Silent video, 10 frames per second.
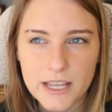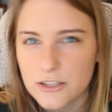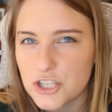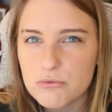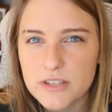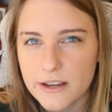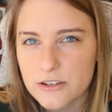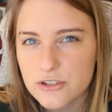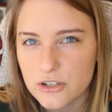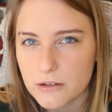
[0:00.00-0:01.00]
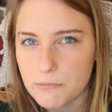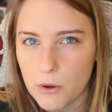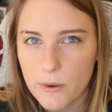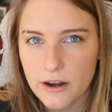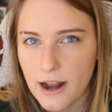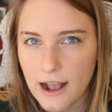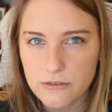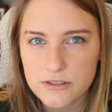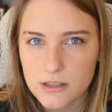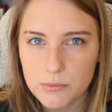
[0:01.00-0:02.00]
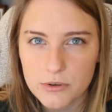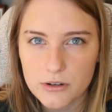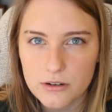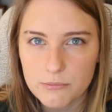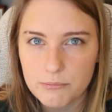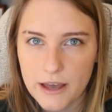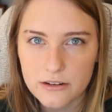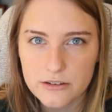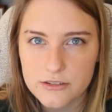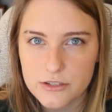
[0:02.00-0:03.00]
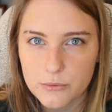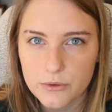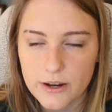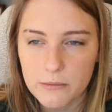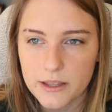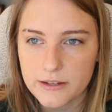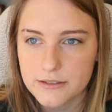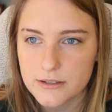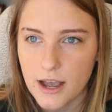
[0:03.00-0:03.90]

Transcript: cute textured Mohair house slipper patterns you want to recommend.